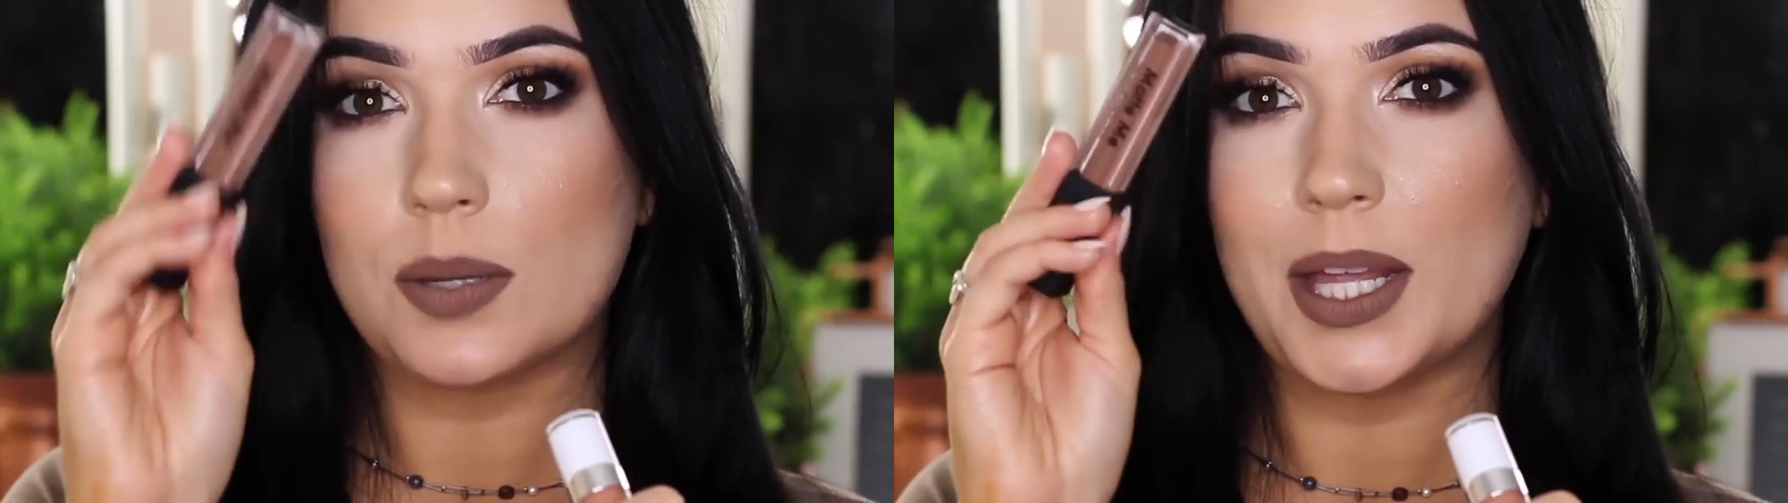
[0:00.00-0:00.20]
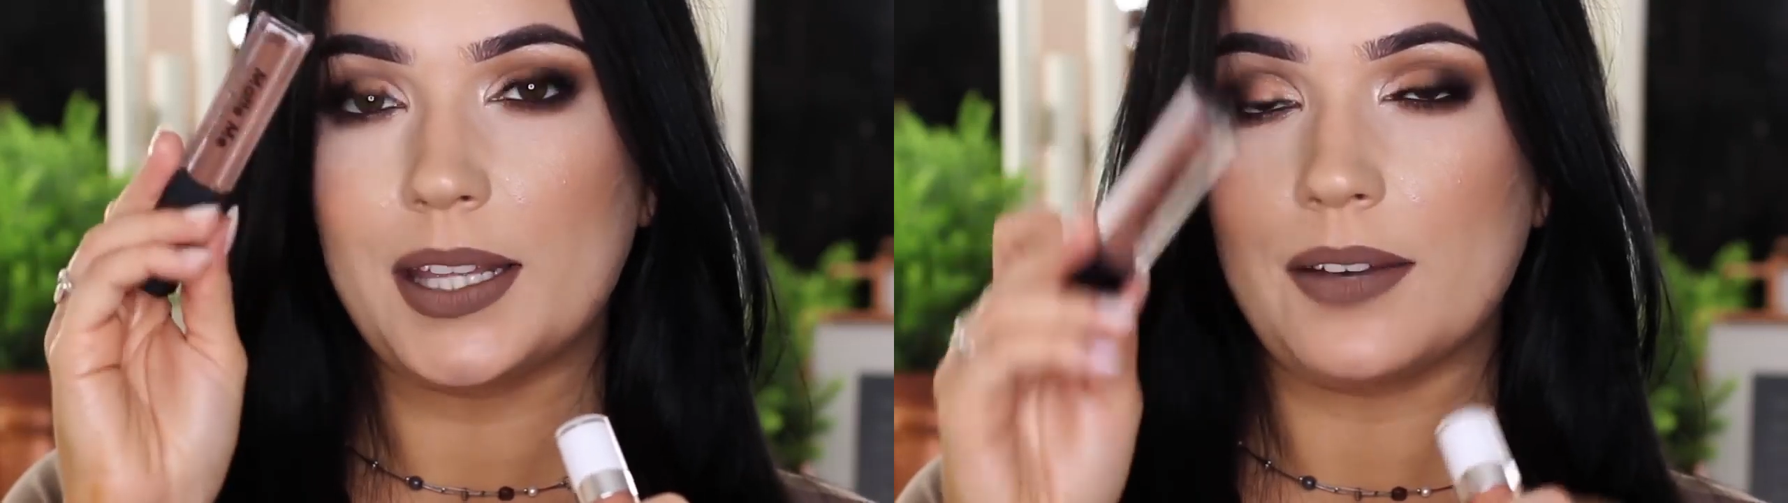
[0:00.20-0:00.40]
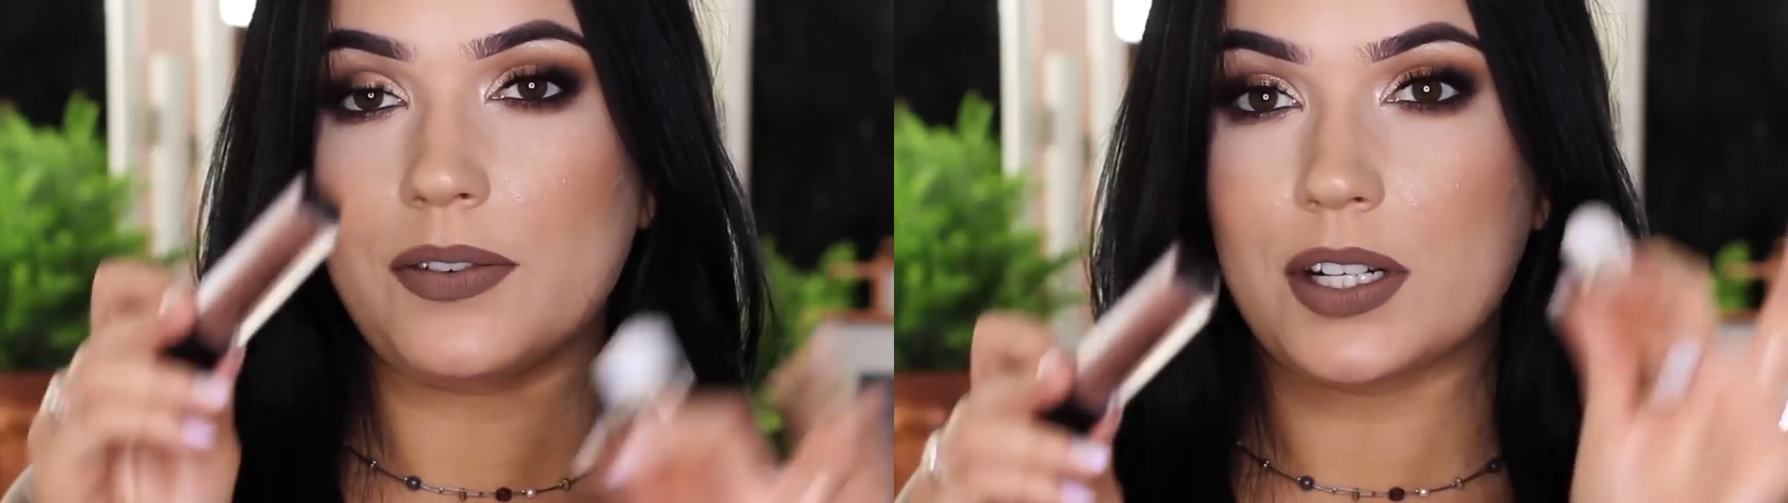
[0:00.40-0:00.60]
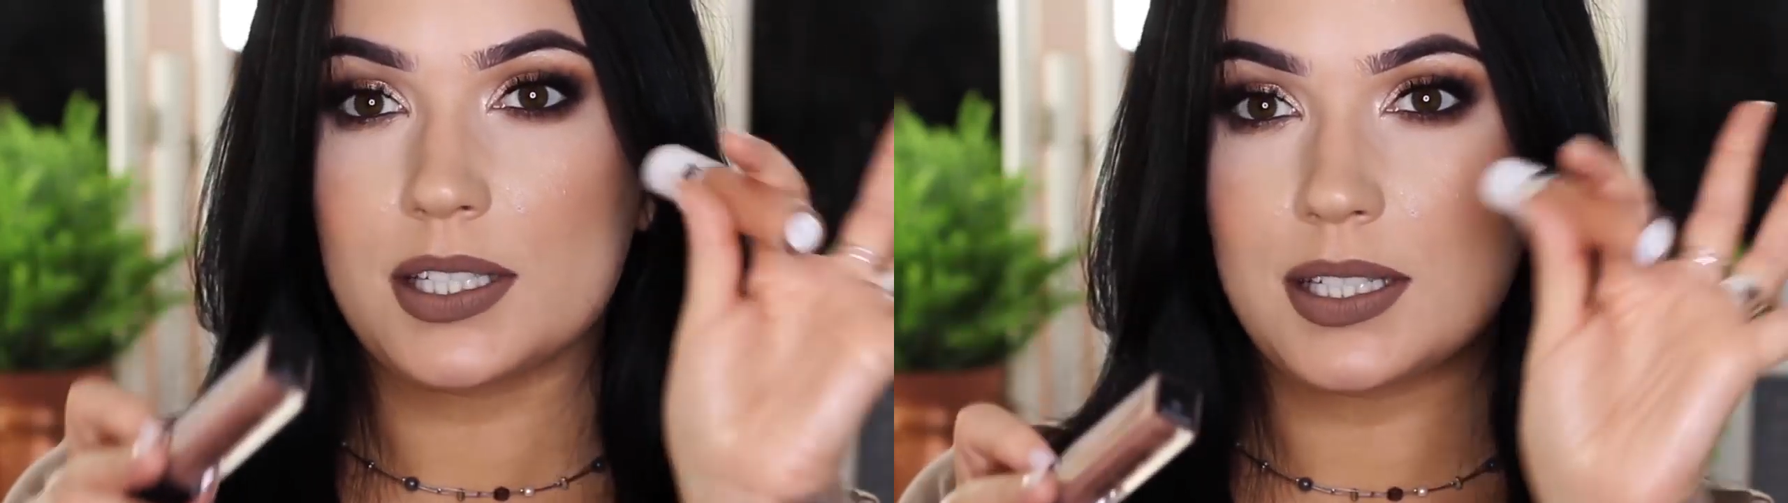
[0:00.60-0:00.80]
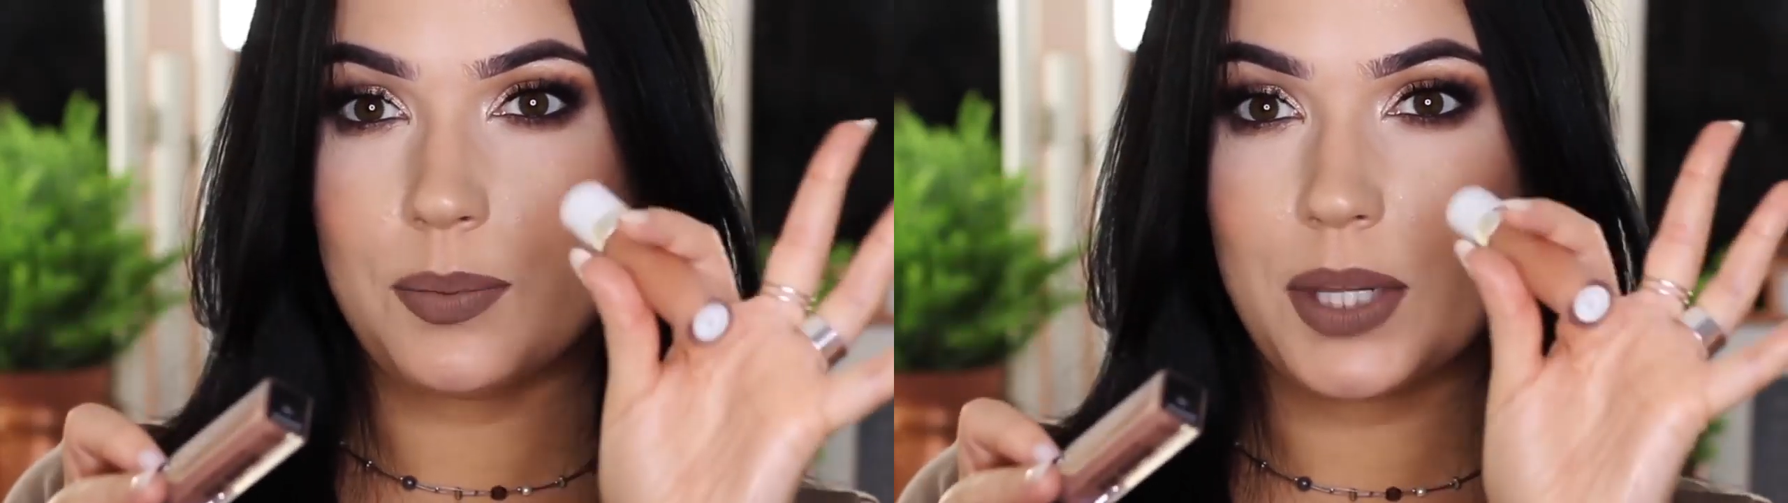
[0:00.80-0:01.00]
So I apply that
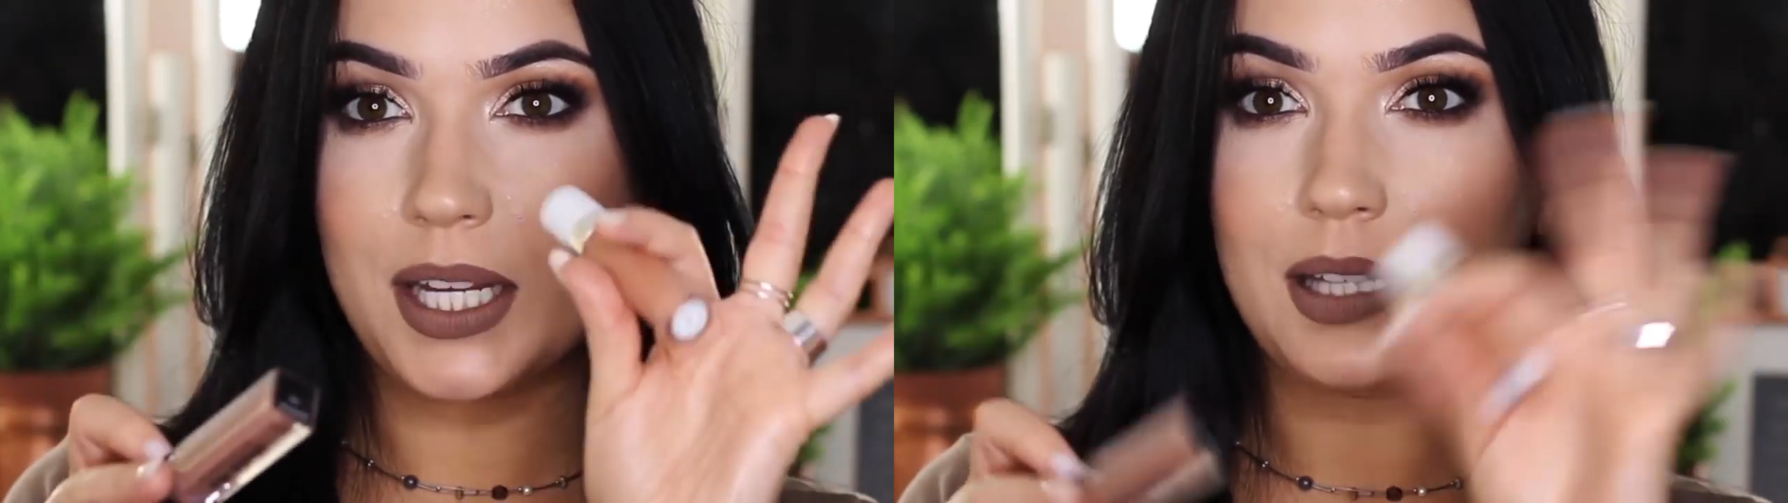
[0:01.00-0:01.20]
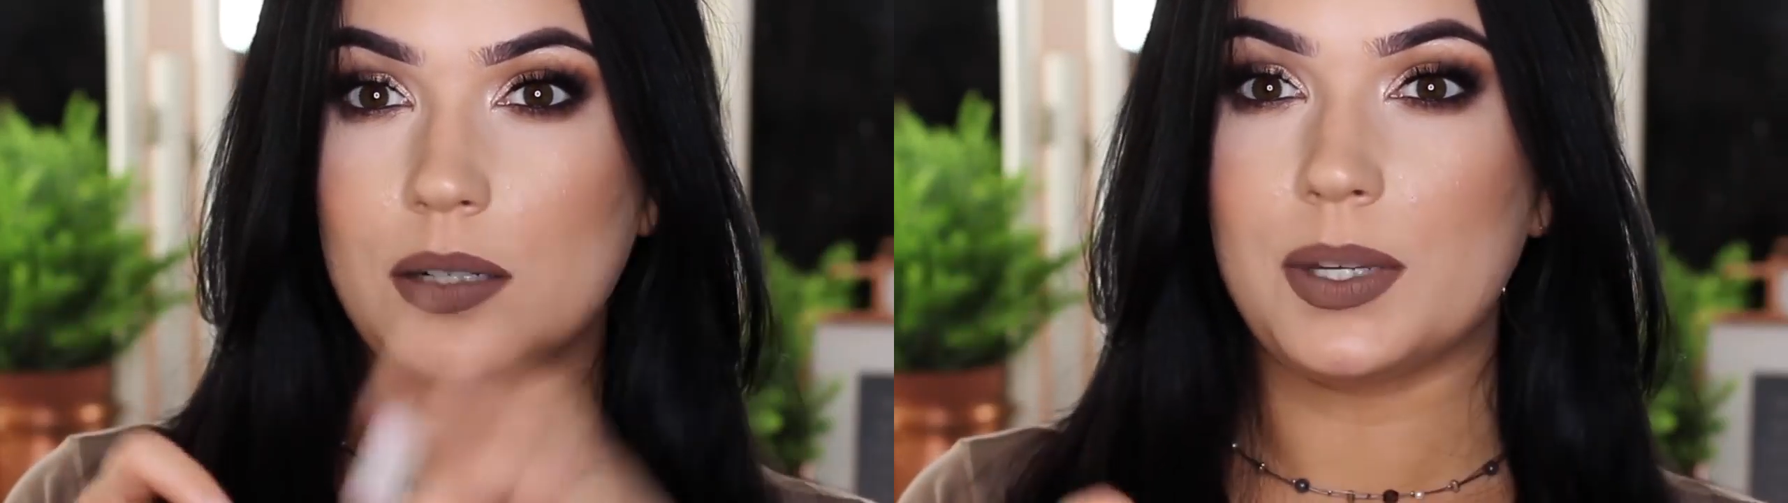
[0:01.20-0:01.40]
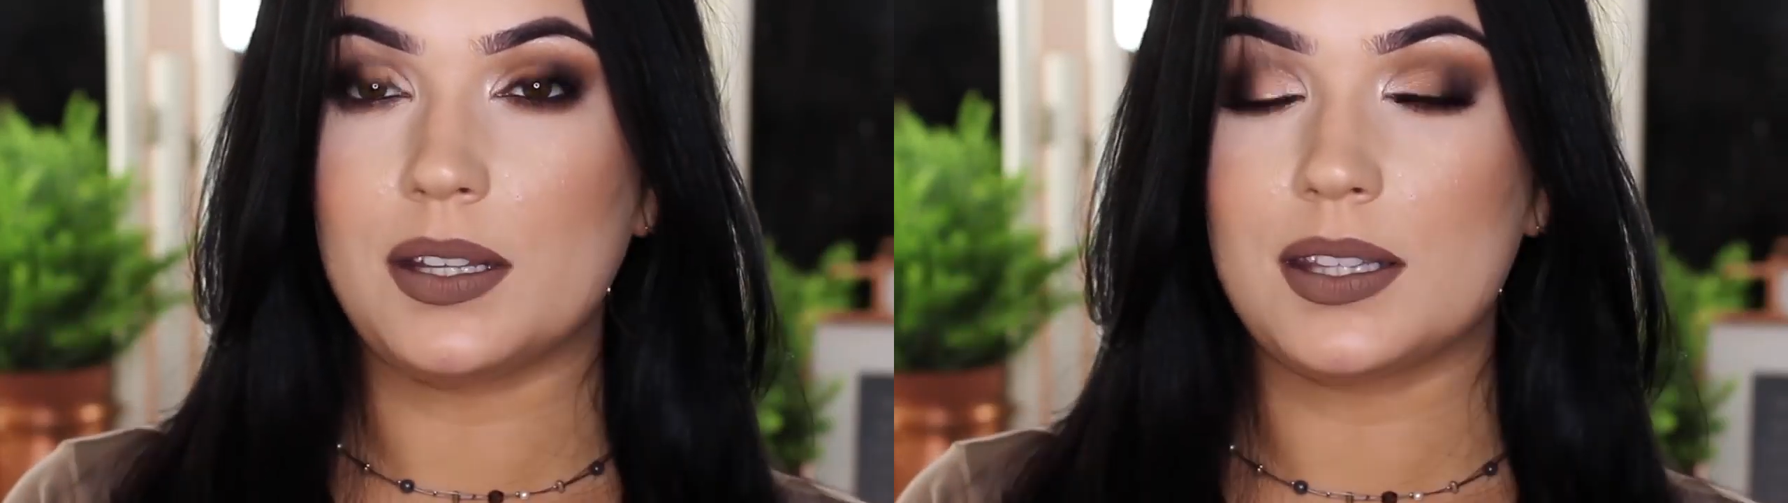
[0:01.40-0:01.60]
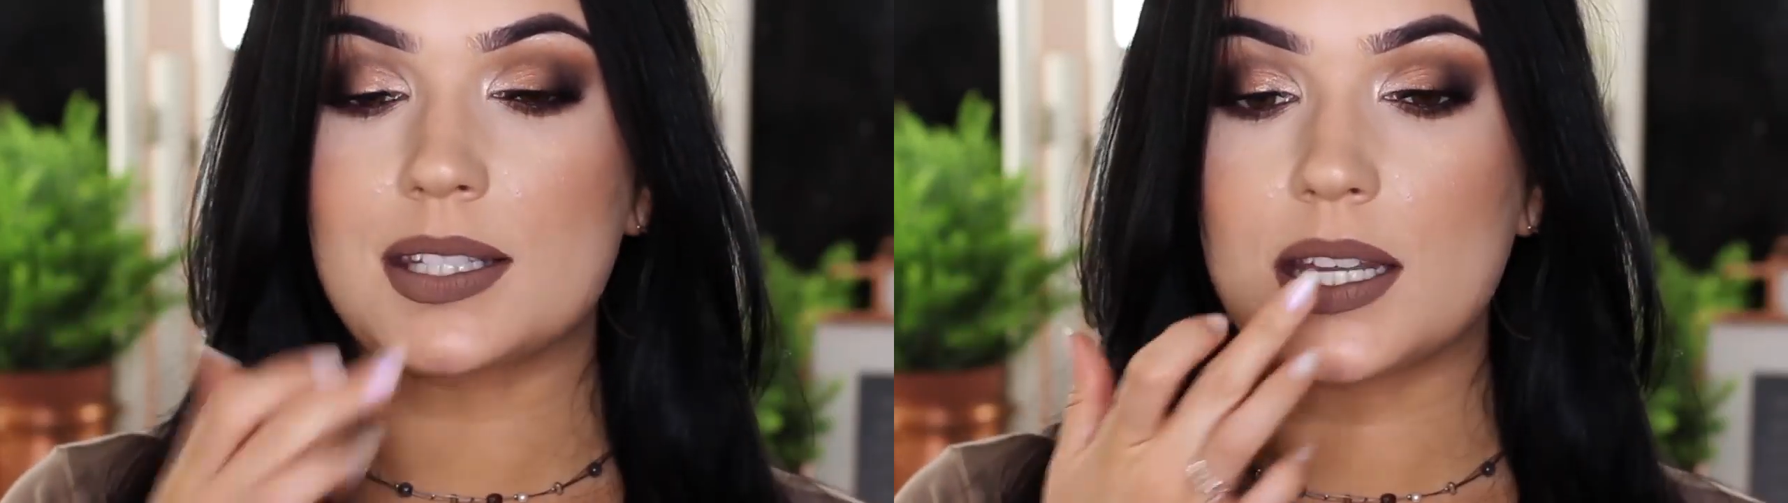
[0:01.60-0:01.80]
first and apply a little bit in the